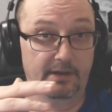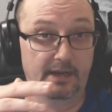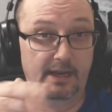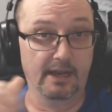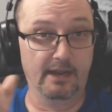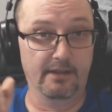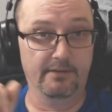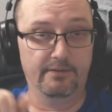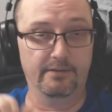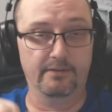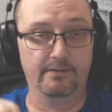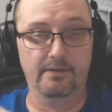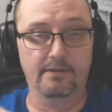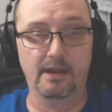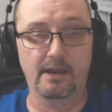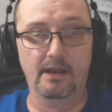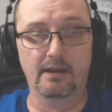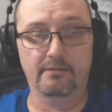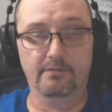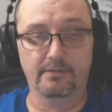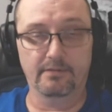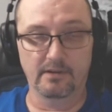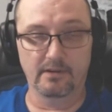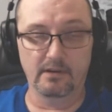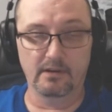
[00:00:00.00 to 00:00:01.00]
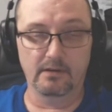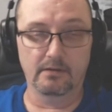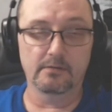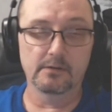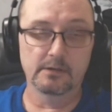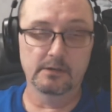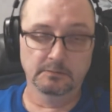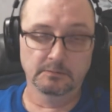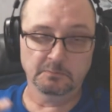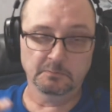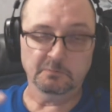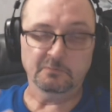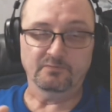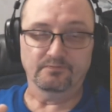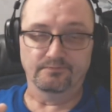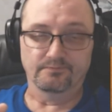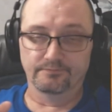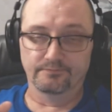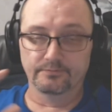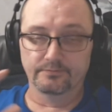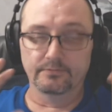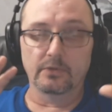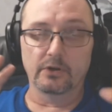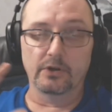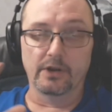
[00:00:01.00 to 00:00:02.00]
has his accent.
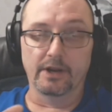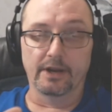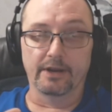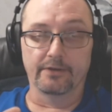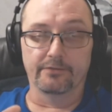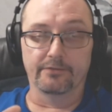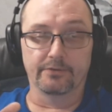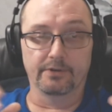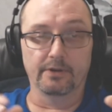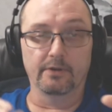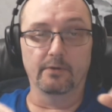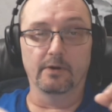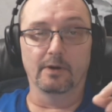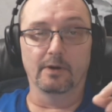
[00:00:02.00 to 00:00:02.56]
You guys see what